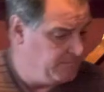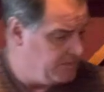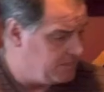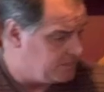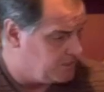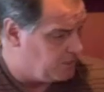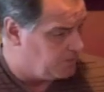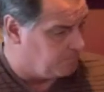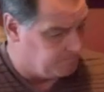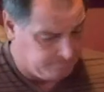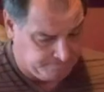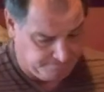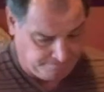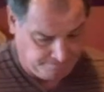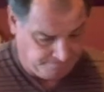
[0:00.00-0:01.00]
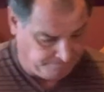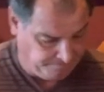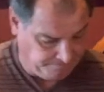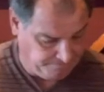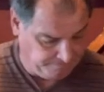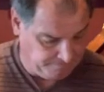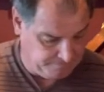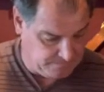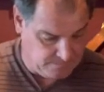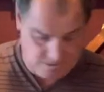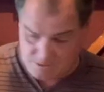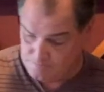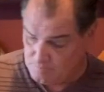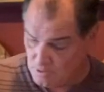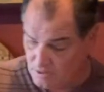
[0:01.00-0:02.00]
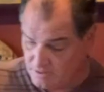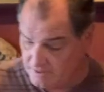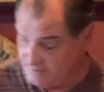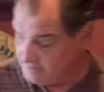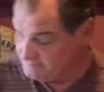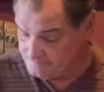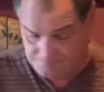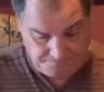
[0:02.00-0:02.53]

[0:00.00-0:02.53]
You just do. It's part of it.